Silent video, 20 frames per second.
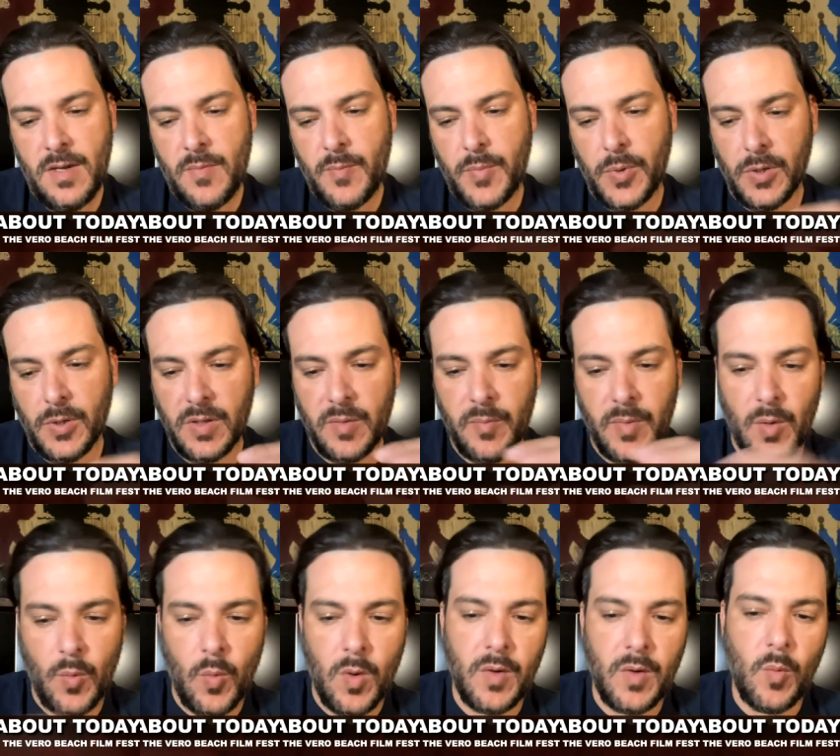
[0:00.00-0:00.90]
pulling me
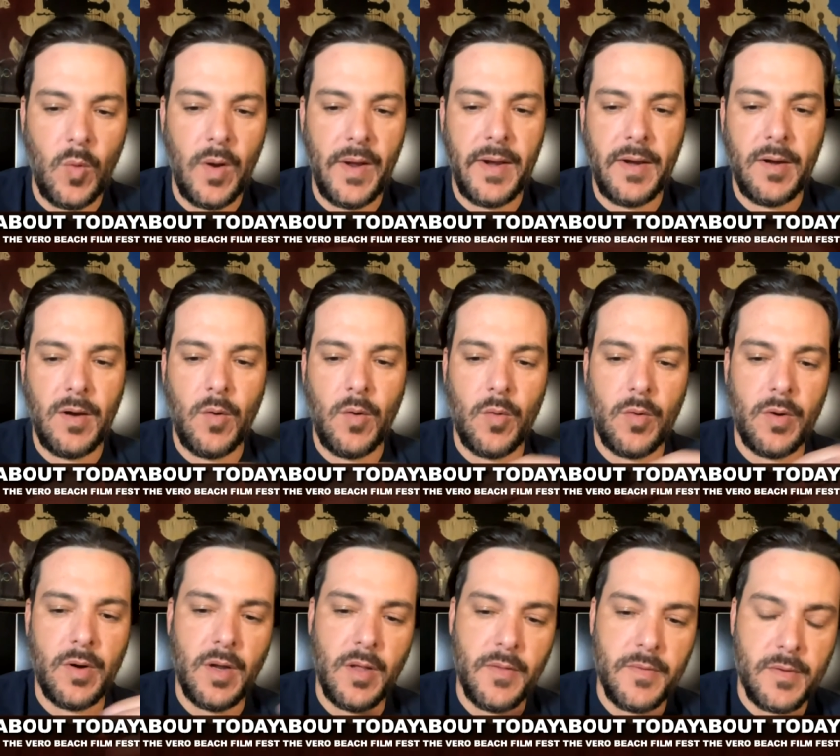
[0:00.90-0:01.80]
one way or
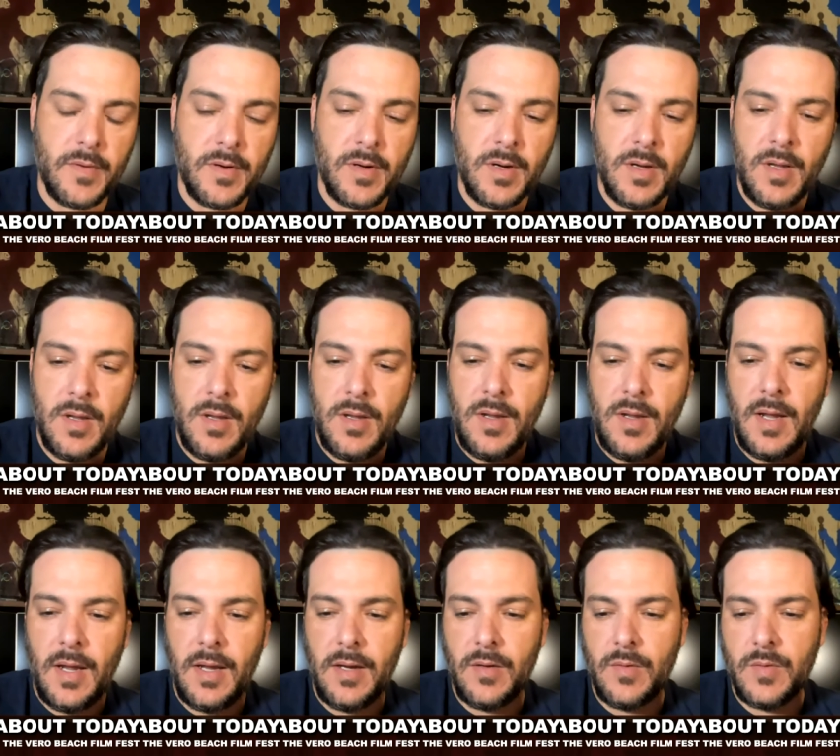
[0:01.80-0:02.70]
another.
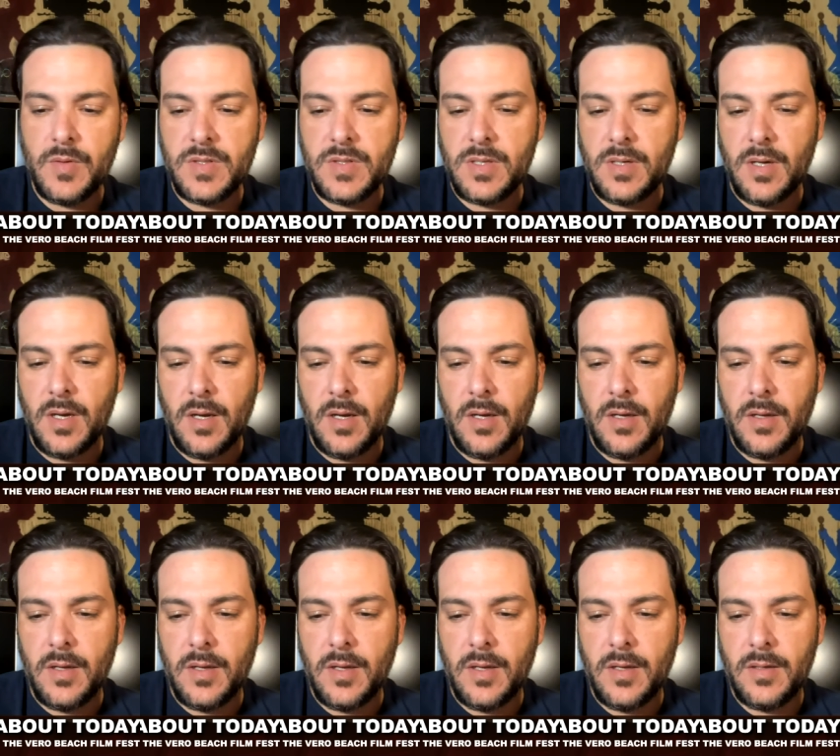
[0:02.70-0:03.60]
And it was,
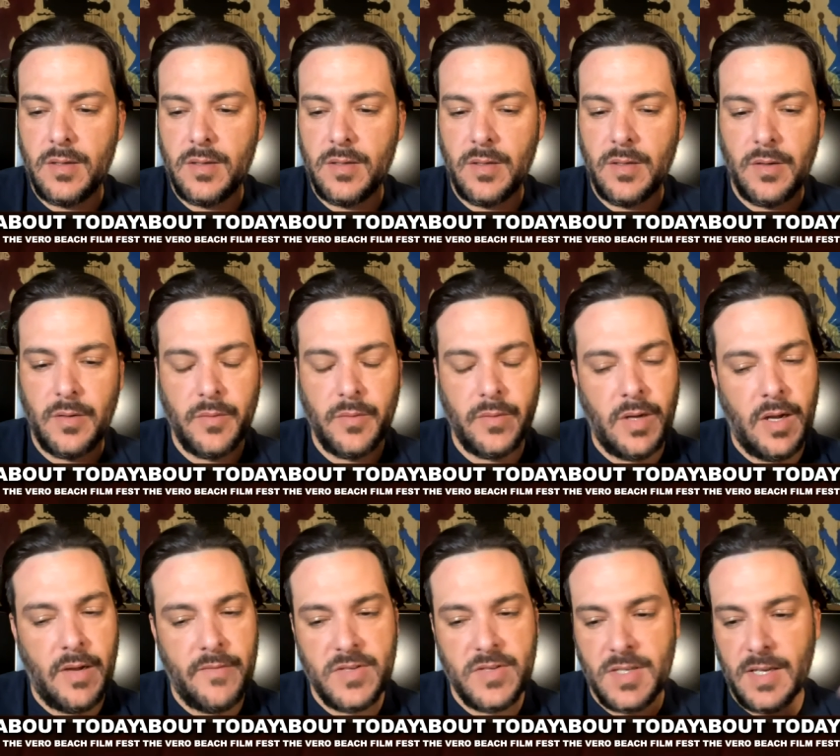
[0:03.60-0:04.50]
you know,
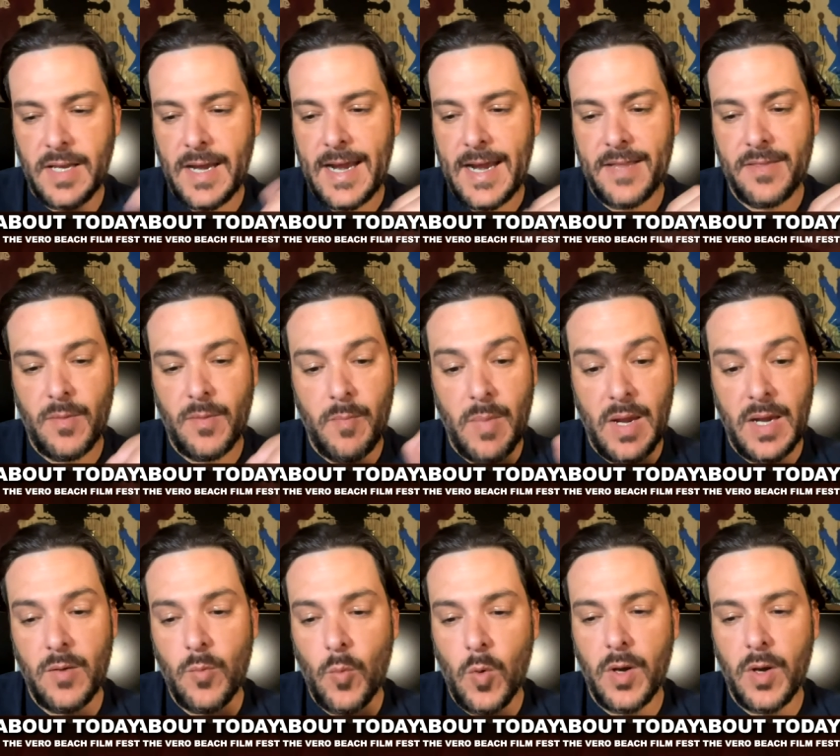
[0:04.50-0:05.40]
obviously I had the
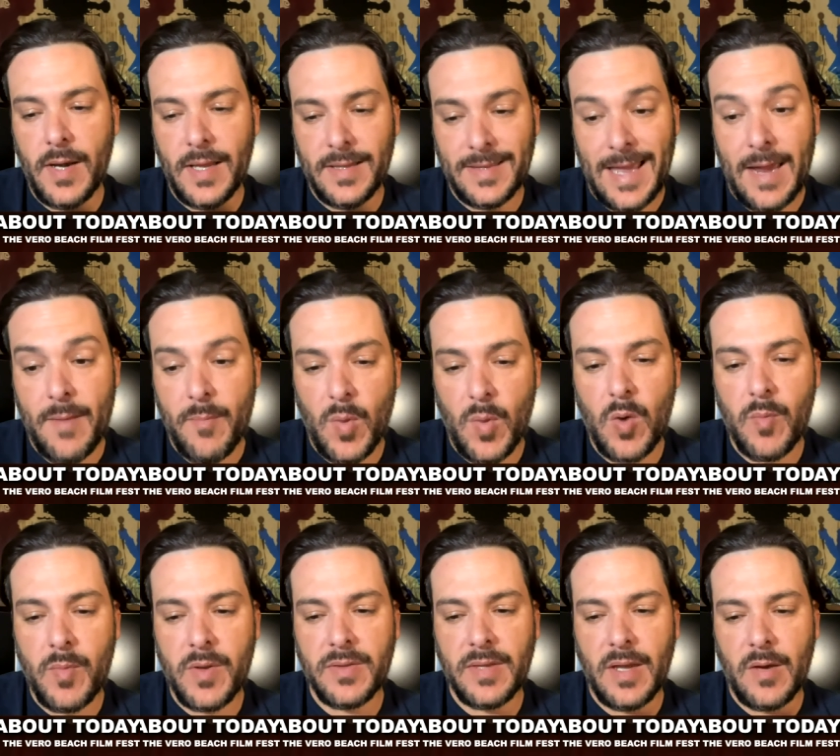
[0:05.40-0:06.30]
main one at that
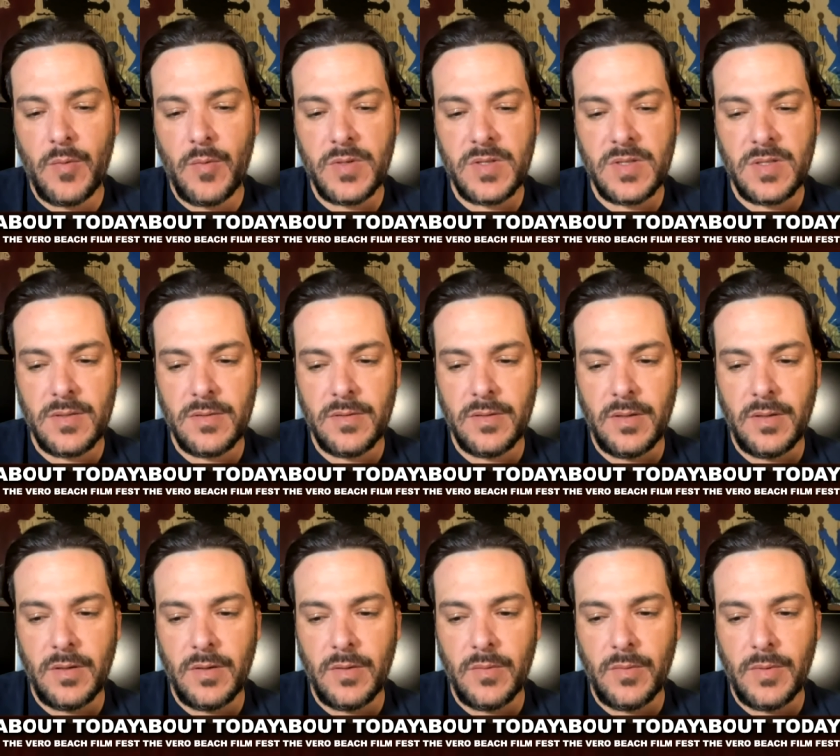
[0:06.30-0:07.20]
moment that was, you
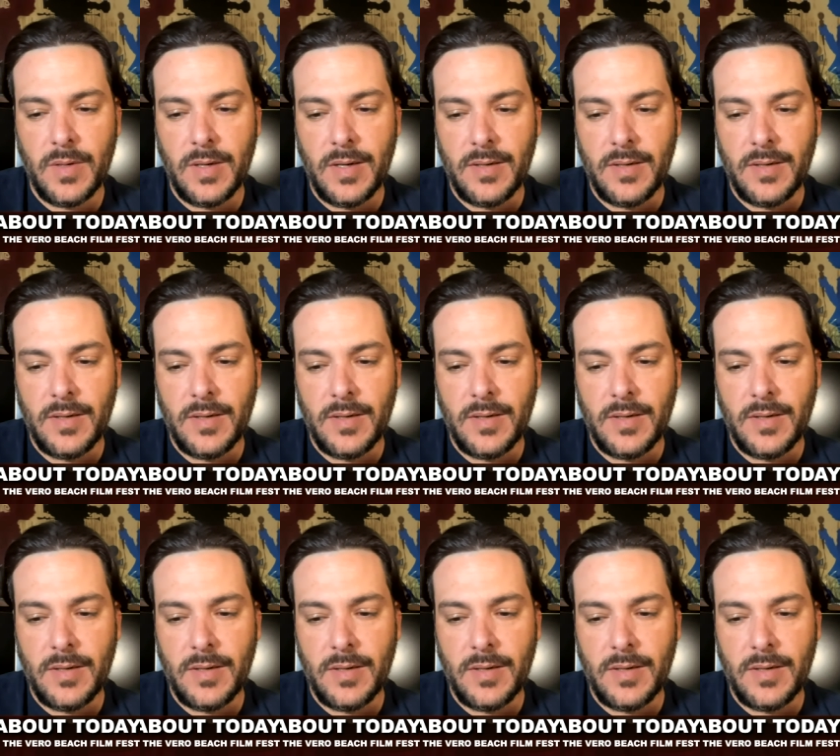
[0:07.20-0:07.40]
know,